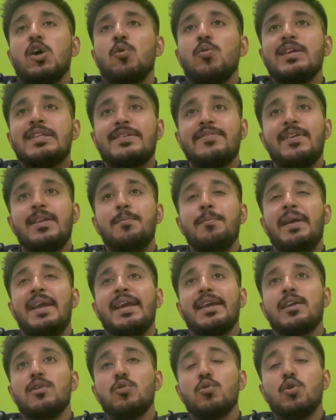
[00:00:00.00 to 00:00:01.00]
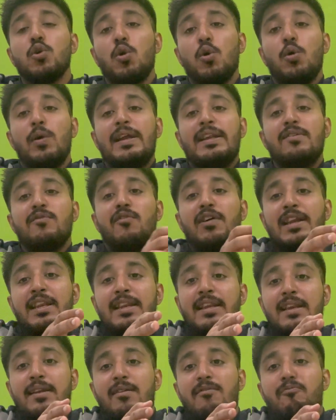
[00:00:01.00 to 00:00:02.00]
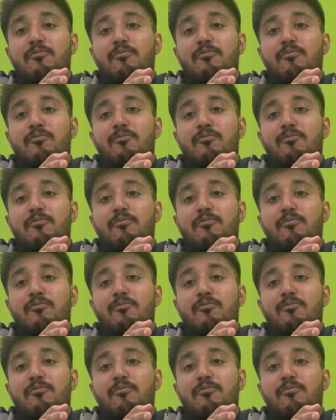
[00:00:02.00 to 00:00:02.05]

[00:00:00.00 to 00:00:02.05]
which will make you grow in one